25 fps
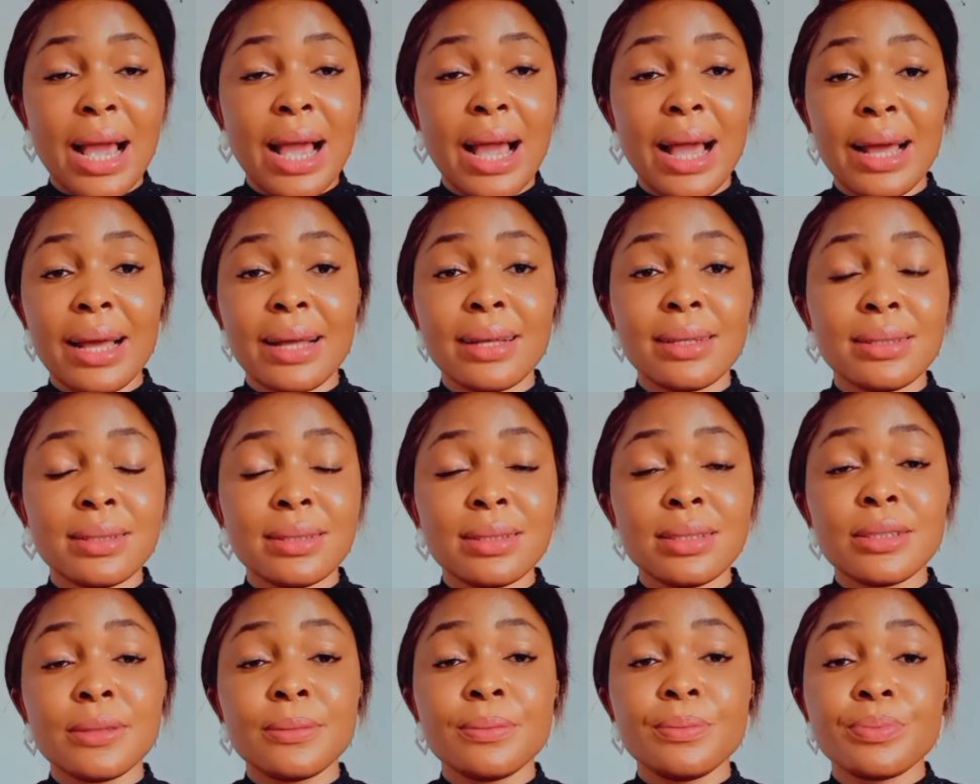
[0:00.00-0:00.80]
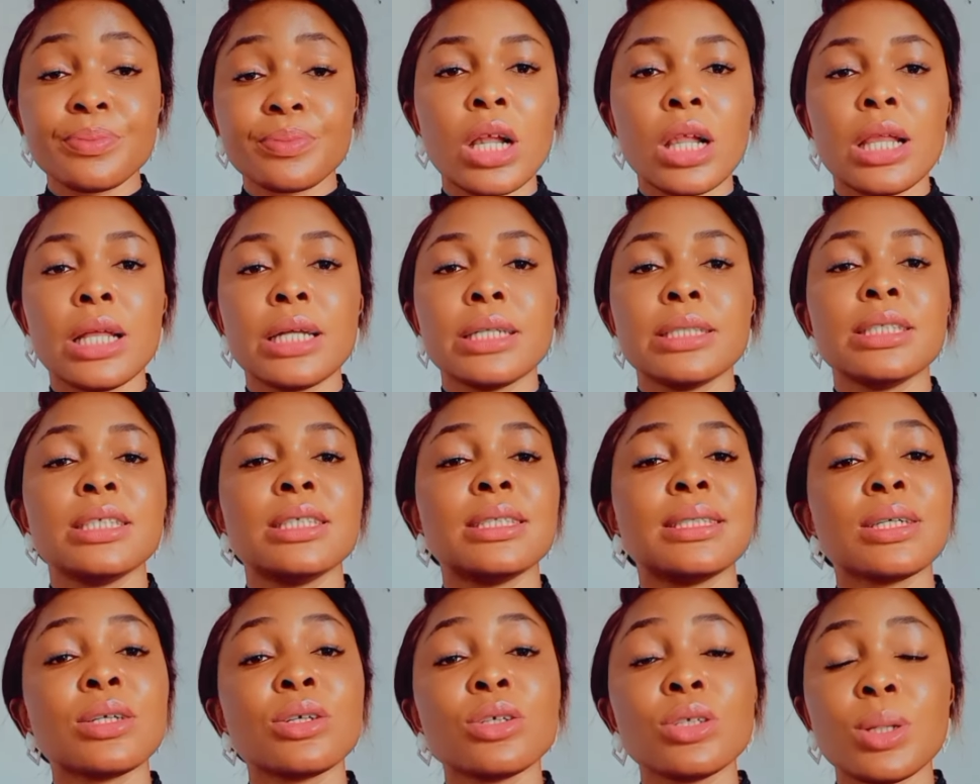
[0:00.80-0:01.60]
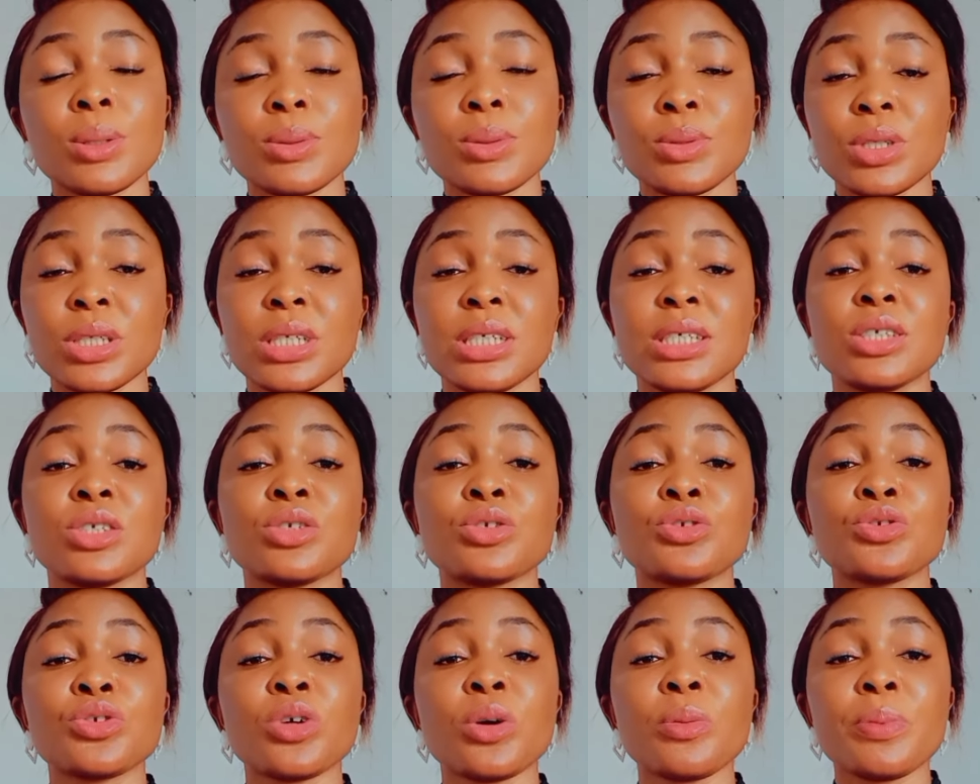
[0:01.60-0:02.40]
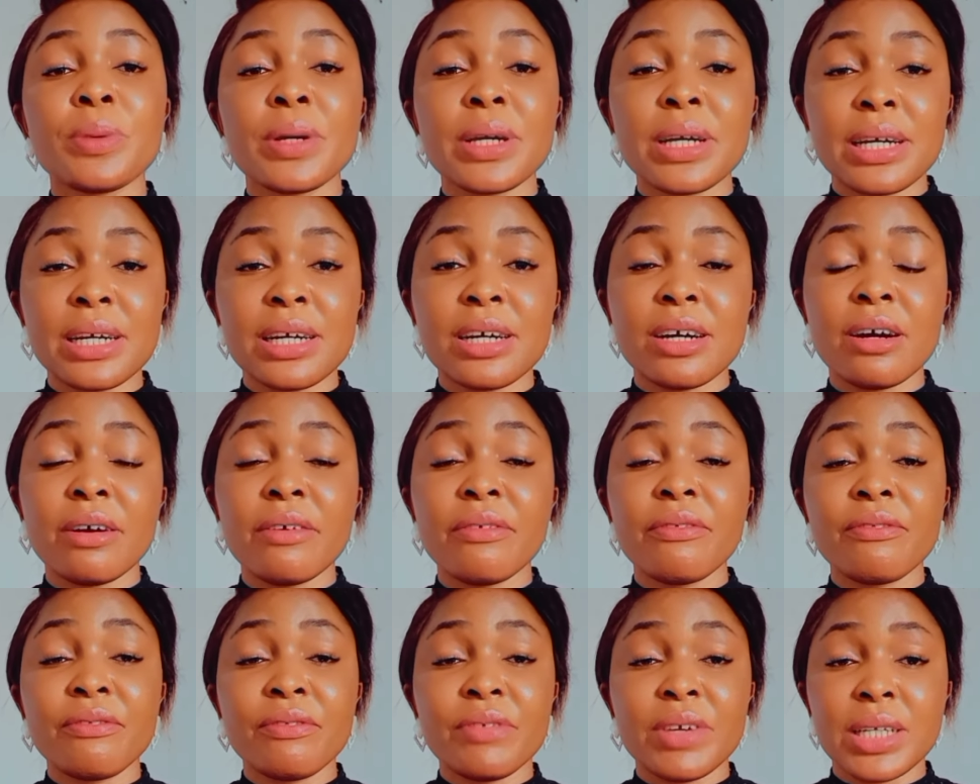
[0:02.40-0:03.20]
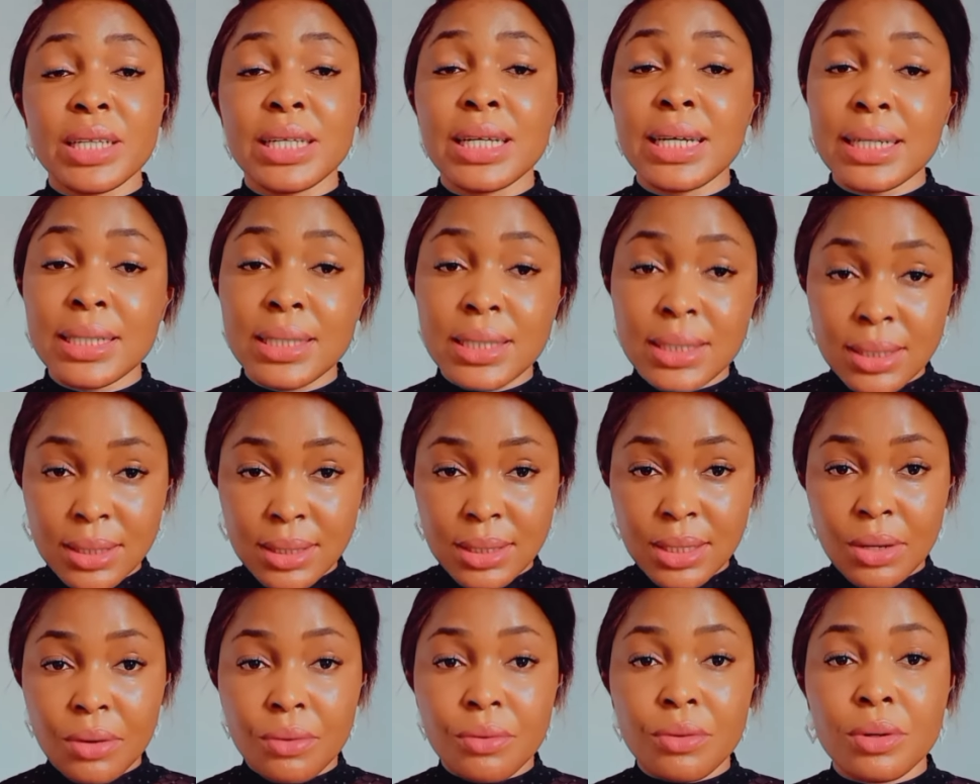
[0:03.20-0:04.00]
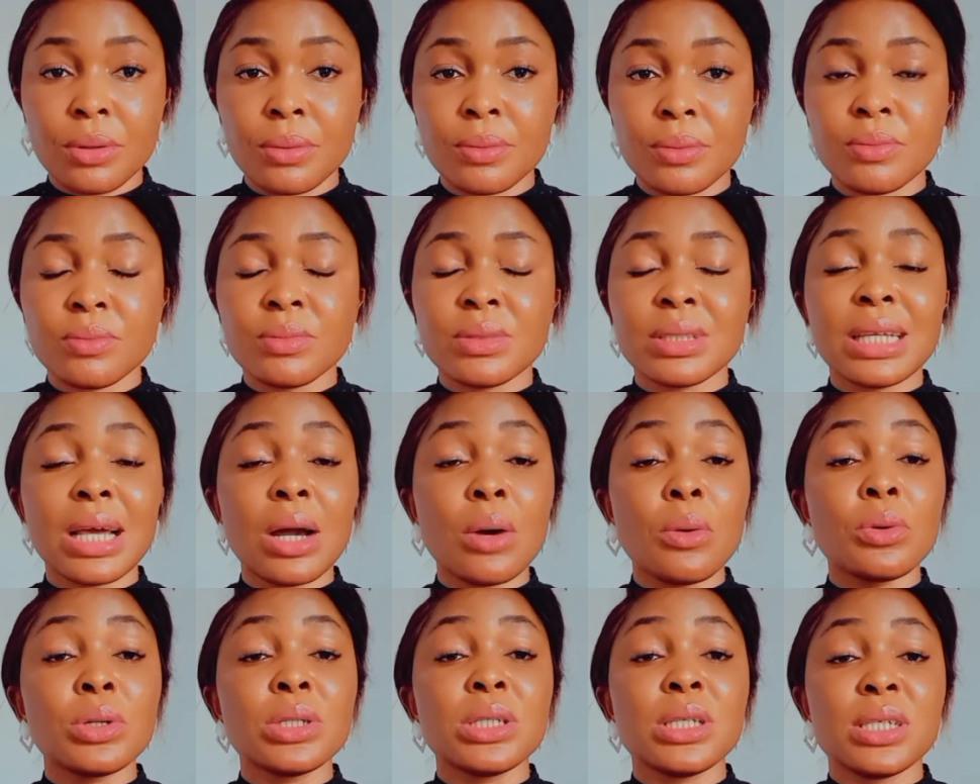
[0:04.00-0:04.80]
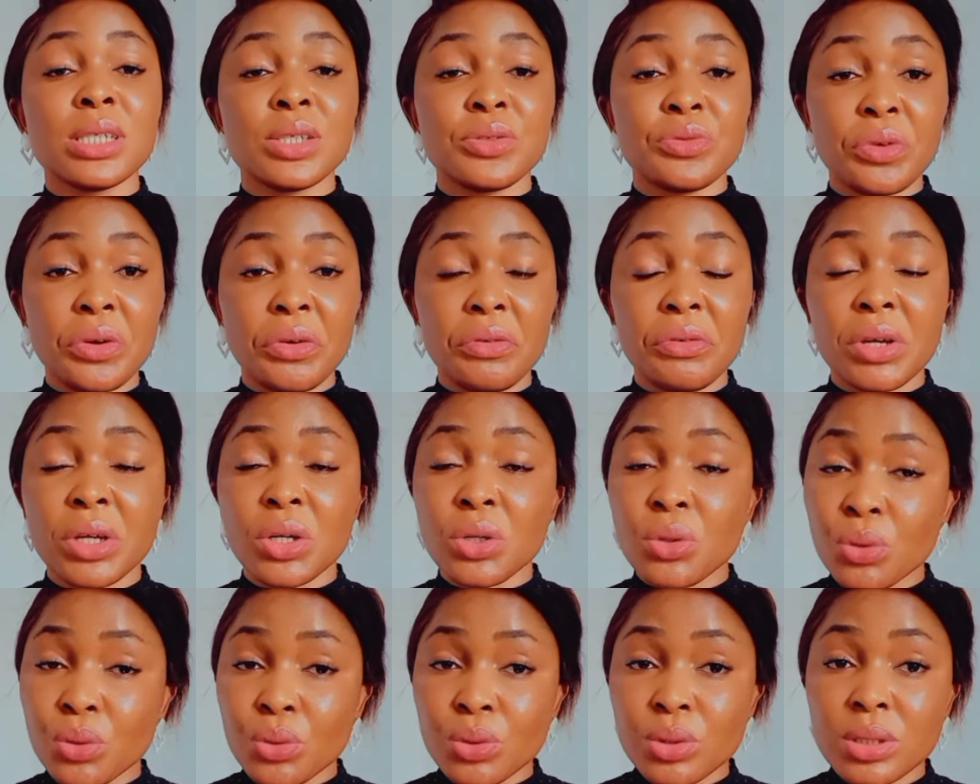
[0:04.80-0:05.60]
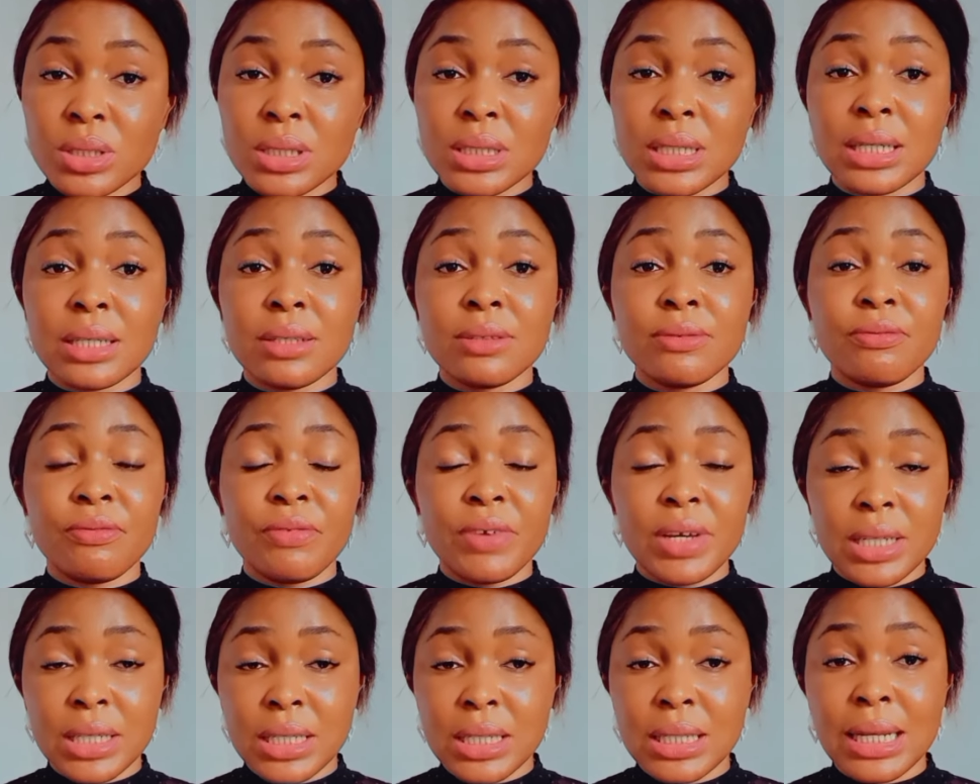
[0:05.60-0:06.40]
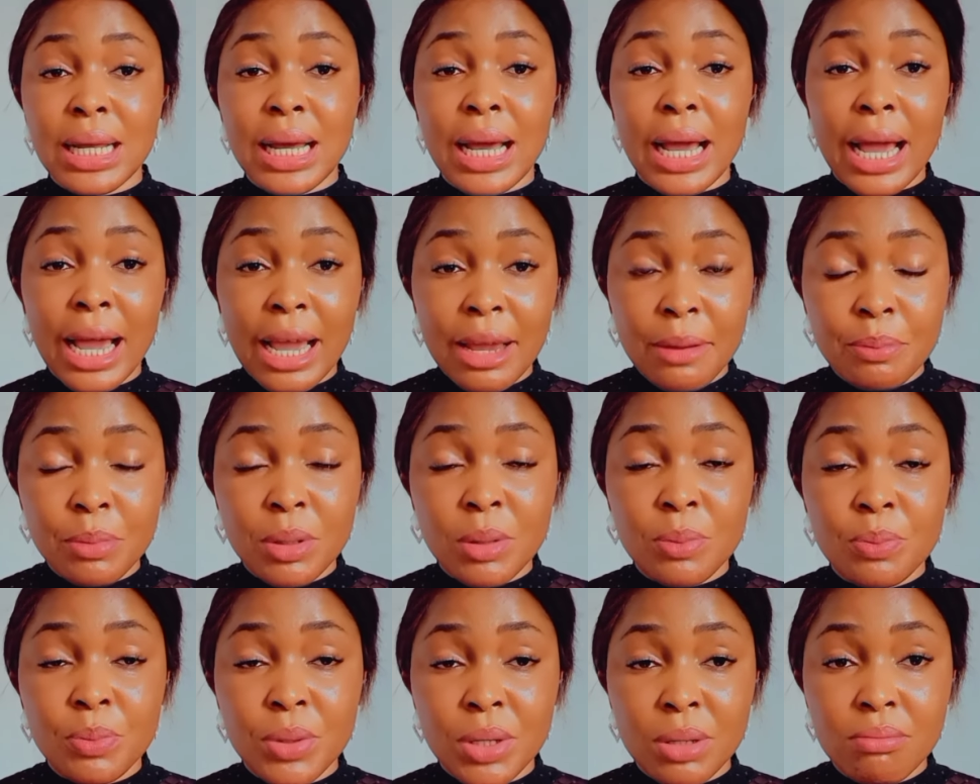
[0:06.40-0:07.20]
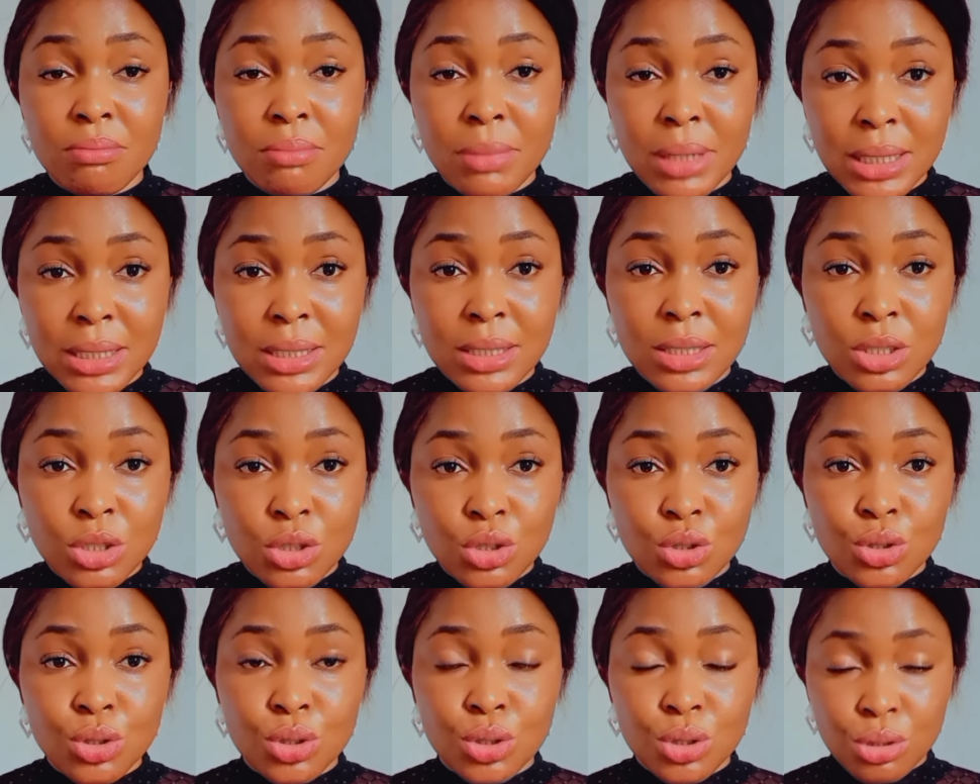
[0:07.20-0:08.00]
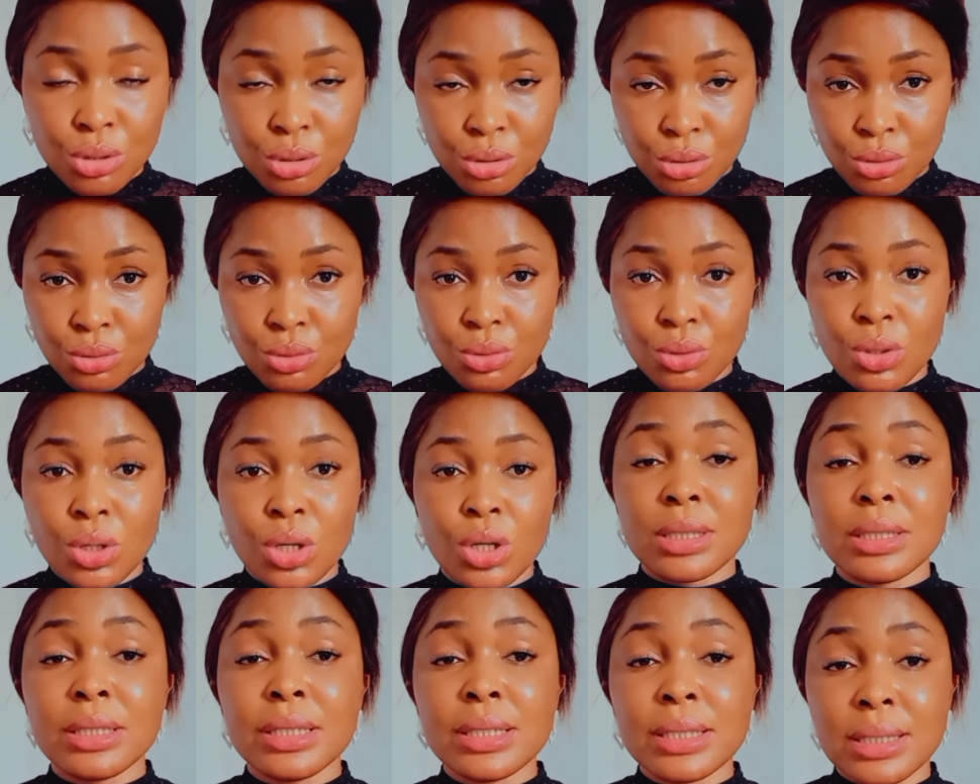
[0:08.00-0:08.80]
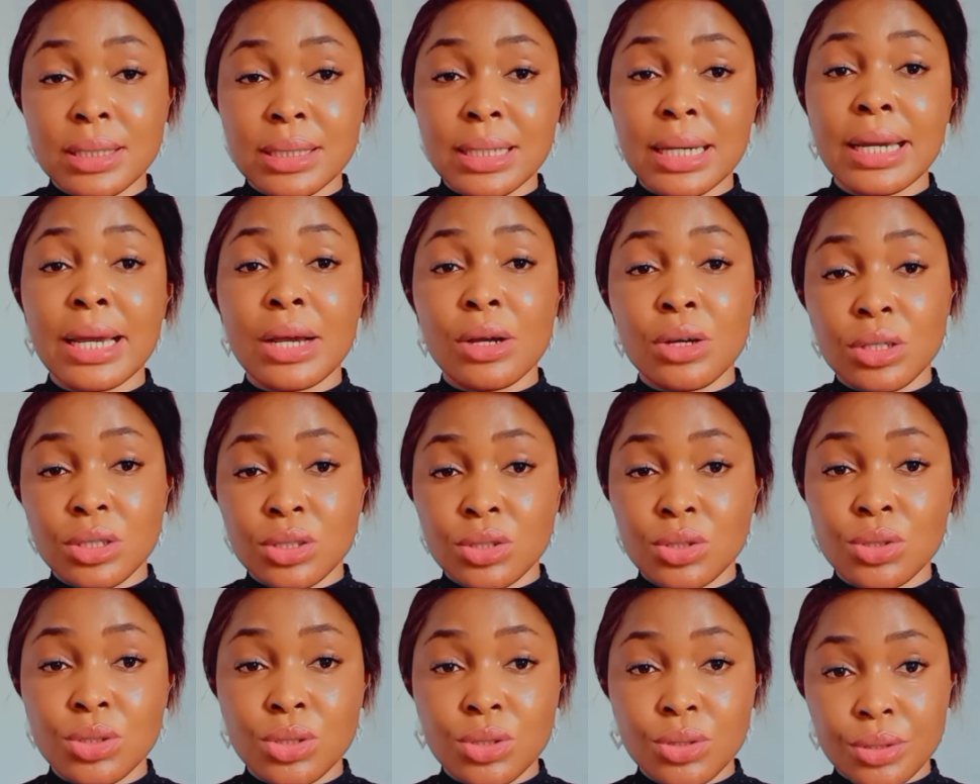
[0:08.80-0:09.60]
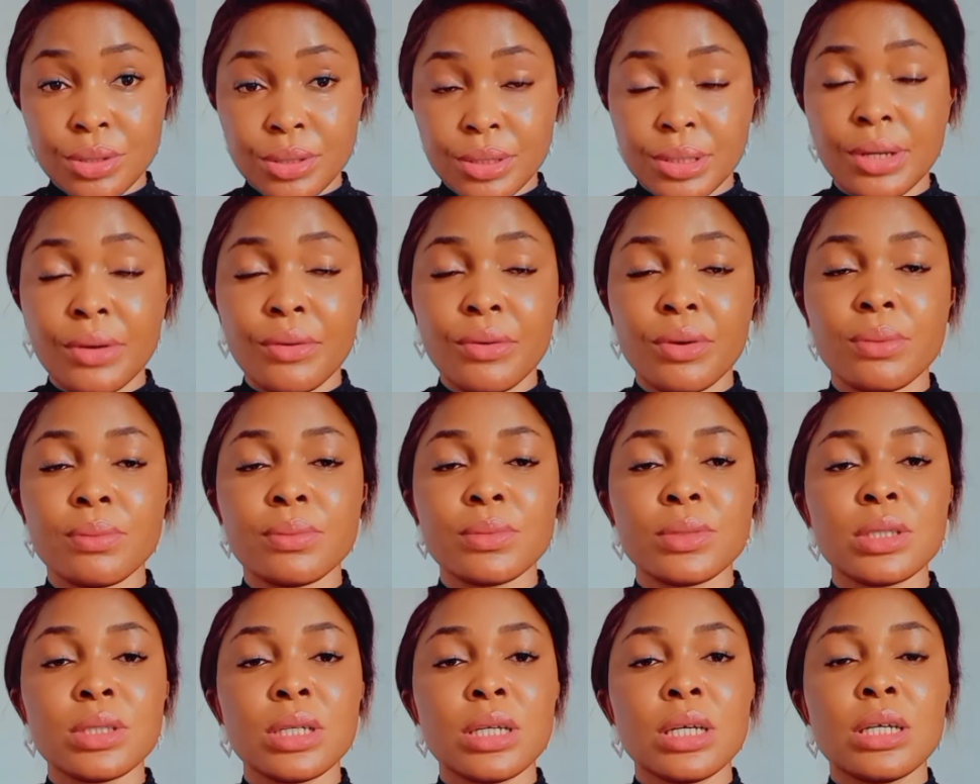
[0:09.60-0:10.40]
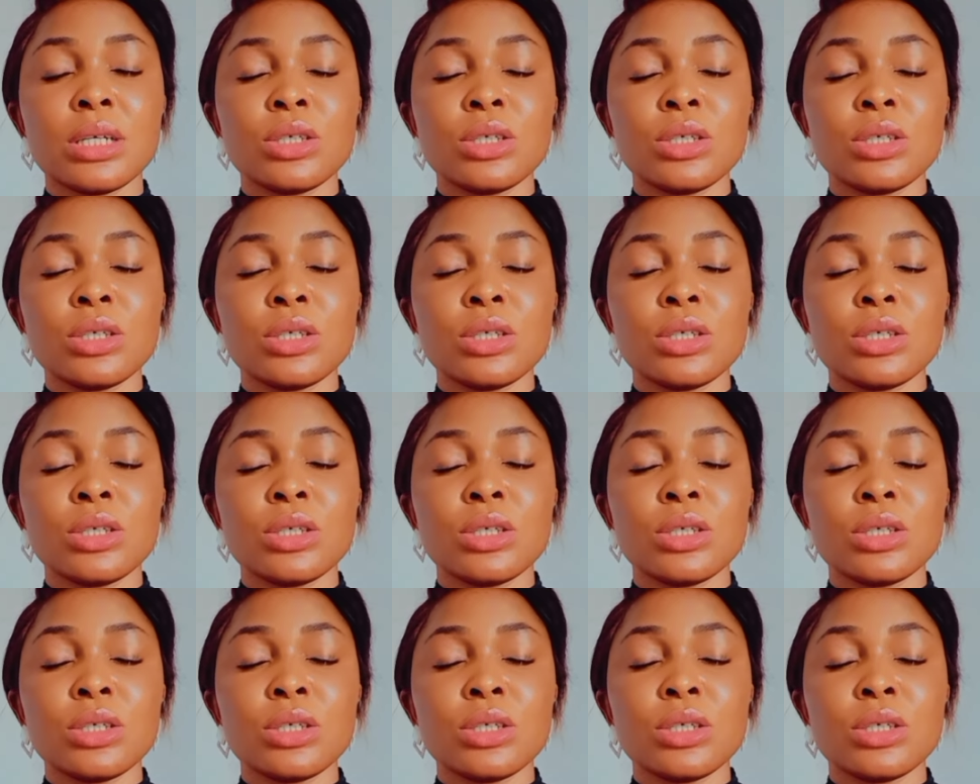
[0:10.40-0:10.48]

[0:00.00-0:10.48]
And the second option is Tropical Faded Serum. That one is very good in fading hyperpigmentation too. This is how you're going to use your serums.